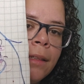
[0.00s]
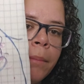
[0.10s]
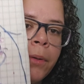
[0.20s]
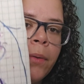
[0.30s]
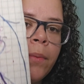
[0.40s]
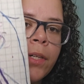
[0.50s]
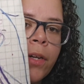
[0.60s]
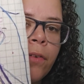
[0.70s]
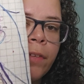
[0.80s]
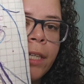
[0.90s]
I'm gonna
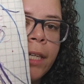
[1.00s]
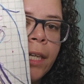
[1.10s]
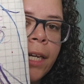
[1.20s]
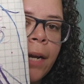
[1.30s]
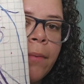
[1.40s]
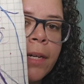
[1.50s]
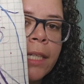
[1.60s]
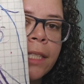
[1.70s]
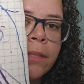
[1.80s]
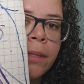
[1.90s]
work over here. I work
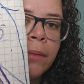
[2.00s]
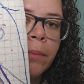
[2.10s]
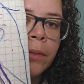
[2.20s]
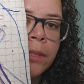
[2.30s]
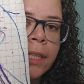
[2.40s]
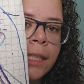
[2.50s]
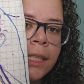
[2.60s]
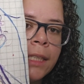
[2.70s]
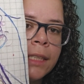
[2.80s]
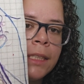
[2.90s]
in this one in rows like
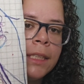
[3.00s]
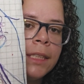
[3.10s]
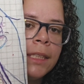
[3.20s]
this.